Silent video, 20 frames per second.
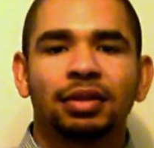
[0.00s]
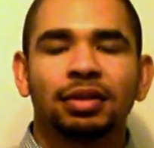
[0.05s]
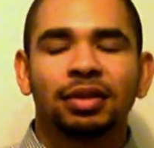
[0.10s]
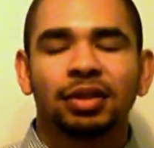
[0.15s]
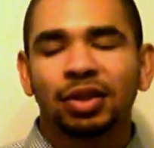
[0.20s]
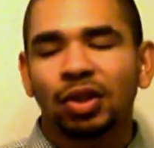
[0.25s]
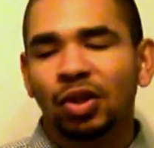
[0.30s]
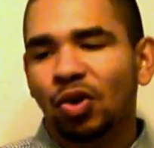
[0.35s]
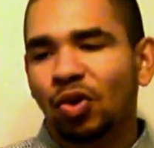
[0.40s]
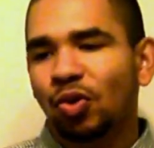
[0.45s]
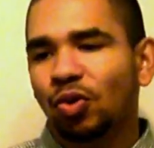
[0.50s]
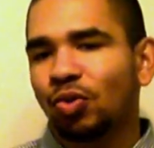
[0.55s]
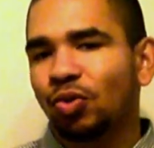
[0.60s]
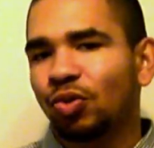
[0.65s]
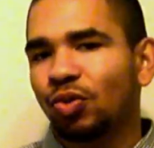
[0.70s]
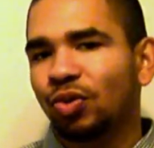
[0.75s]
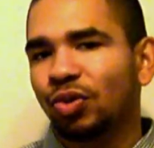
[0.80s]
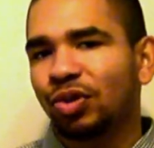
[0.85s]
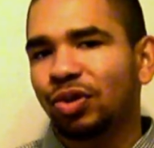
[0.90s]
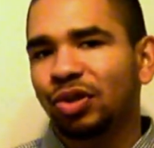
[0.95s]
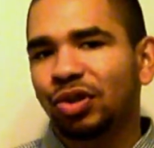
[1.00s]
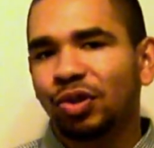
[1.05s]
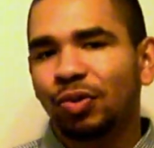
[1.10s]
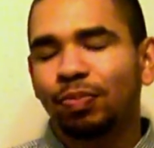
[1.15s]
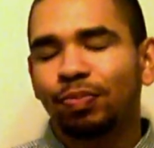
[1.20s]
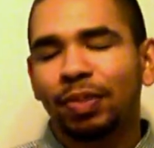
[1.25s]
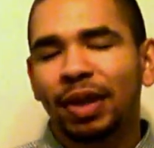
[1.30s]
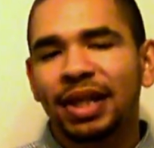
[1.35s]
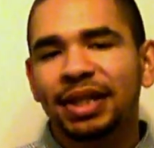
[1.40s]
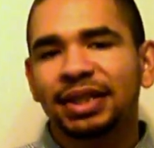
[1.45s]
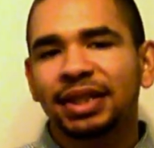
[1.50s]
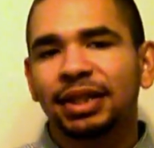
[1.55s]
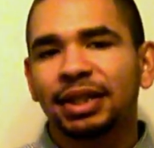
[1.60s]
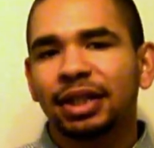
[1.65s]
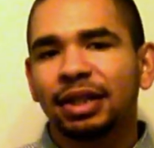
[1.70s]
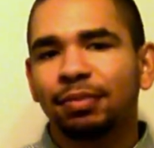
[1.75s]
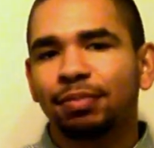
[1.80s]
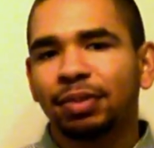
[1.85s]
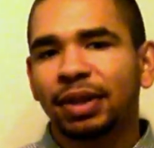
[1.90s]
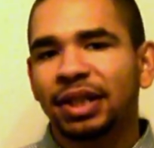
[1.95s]
So you
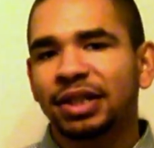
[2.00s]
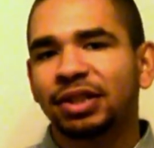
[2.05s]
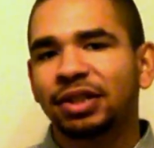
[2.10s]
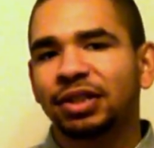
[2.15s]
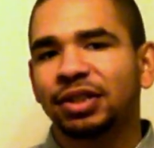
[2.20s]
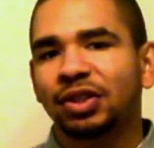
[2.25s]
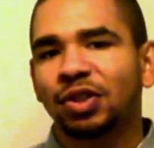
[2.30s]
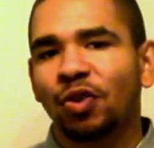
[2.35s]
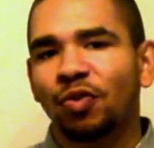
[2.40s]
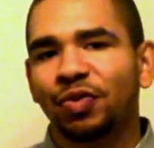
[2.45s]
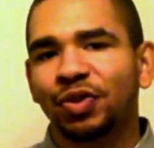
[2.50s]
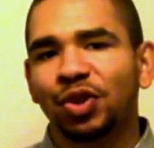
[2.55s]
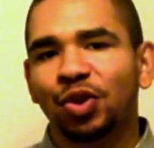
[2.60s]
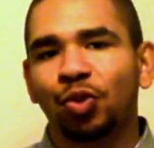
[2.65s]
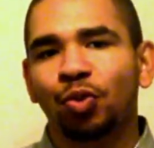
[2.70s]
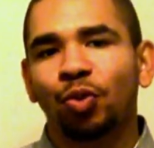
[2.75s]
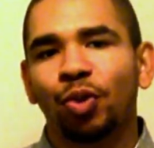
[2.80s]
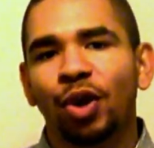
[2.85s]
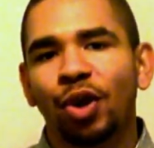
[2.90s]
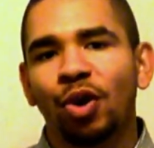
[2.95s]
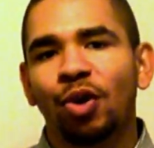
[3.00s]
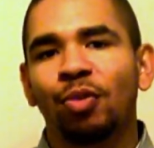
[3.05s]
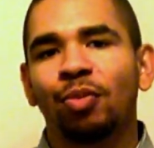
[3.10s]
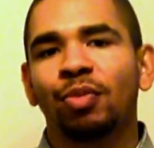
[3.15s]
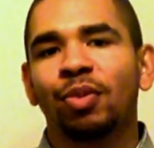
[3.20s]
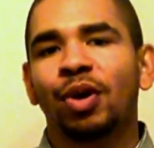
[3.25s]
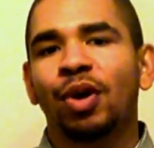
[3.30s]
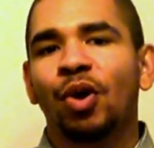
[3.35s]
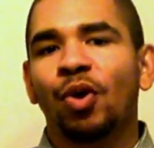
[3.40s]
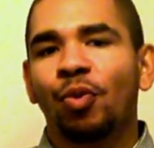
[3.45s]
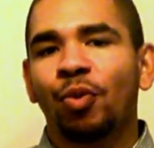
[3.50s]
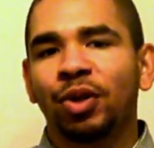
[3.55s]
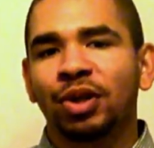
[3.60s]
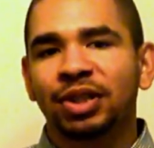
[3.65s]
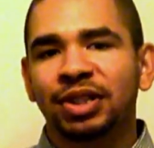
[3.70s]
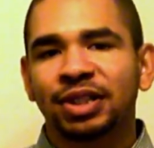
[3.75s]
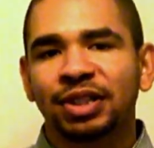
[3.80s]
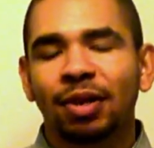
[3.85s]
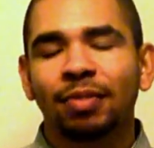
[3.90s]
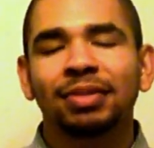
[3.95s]
basically place yourself in a realm where
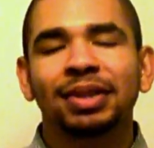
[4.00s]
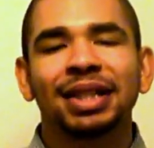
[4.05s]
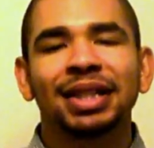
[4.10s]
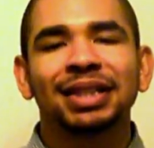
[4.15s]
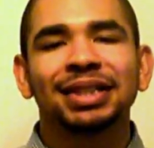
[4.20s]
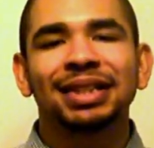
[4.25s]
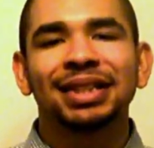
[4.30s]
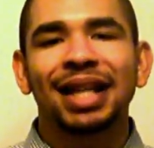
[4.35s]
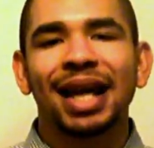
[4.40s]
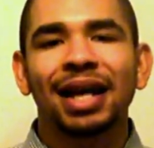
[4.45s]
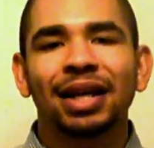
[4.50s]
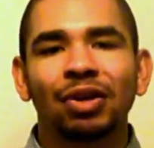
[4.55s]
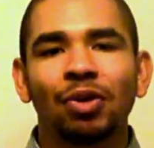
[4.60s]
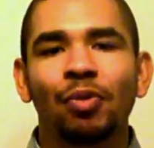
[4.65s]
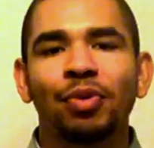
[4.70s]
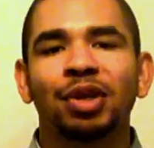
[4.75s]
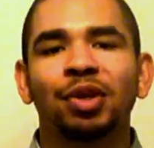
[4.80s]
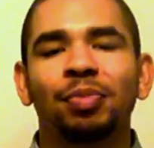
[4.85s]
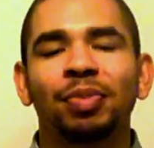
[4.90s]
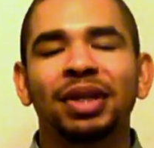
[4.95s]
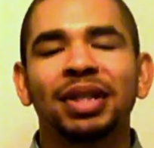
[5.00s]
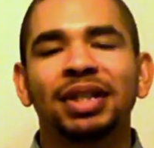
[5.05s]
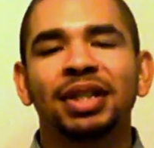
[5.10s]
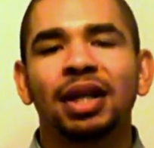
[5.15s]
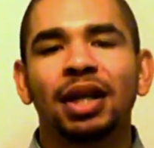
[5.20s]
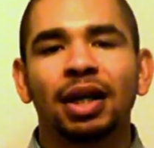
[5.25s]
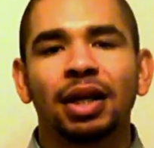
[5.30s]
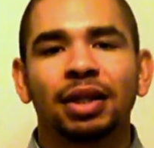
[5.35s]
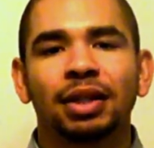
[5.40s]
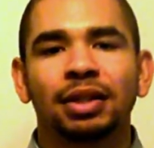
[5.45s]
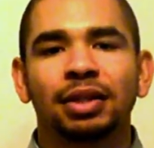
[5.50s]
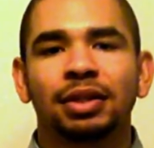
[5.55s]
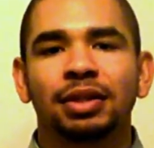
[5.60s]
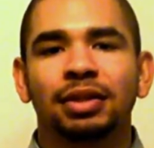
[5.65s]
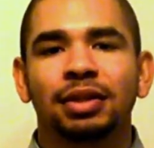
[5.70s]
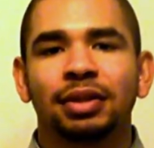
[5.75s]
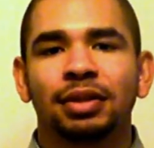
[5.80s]
something is not going to be done